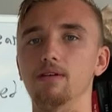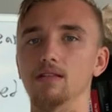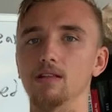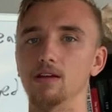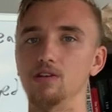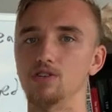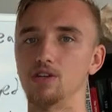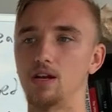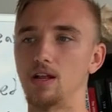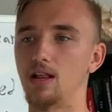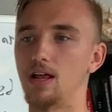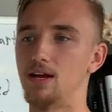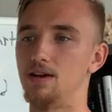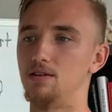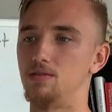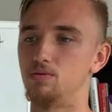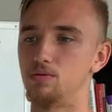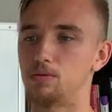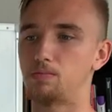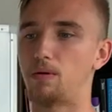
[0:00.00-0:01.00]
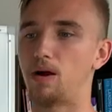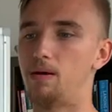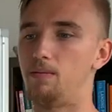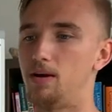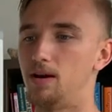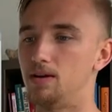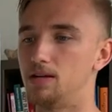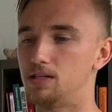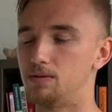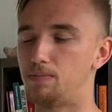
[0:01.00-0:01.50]
in Lead Gen Enlightened was
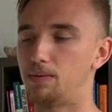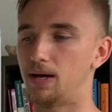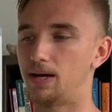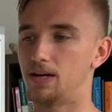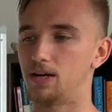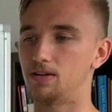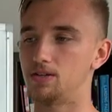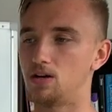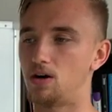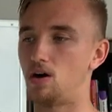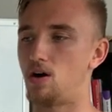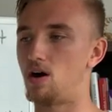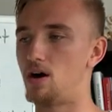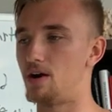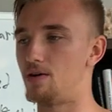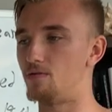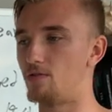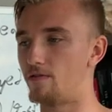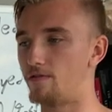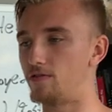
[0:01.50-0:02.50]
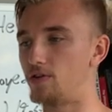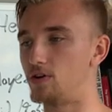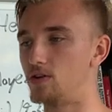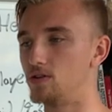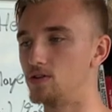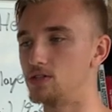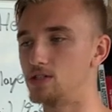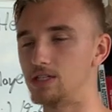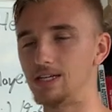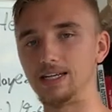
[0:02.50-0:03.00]
primarily dependent on
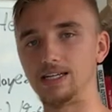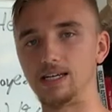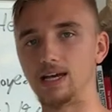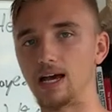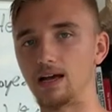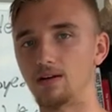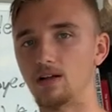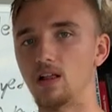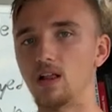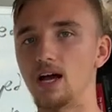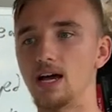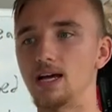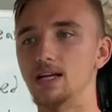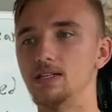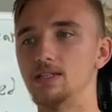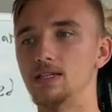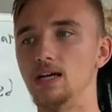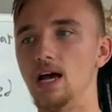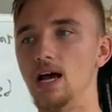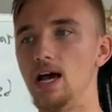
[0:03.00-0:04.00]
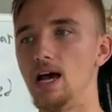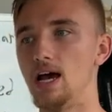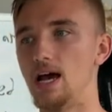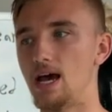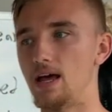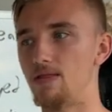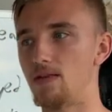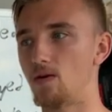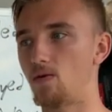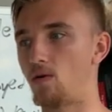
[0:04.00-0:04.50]
referrals to get clients,
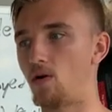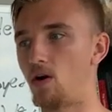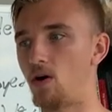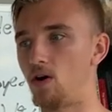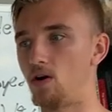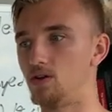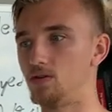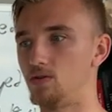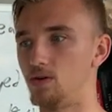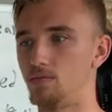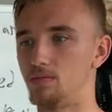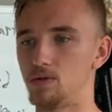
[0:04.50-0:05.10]
and they were all doing